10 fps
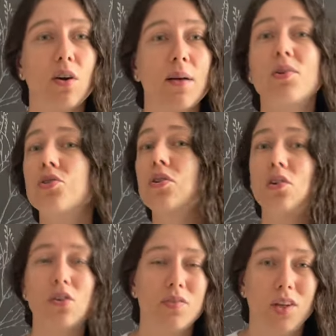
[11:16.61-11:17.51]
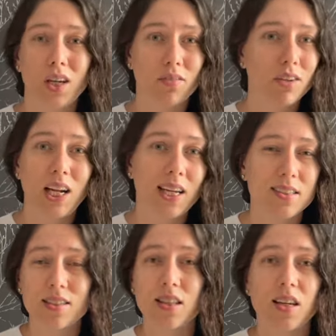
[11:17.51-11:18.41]
I'm sure a lot of you can relate
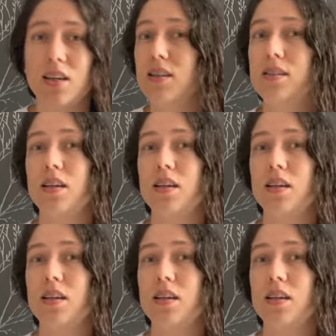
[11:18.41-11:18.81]
to this.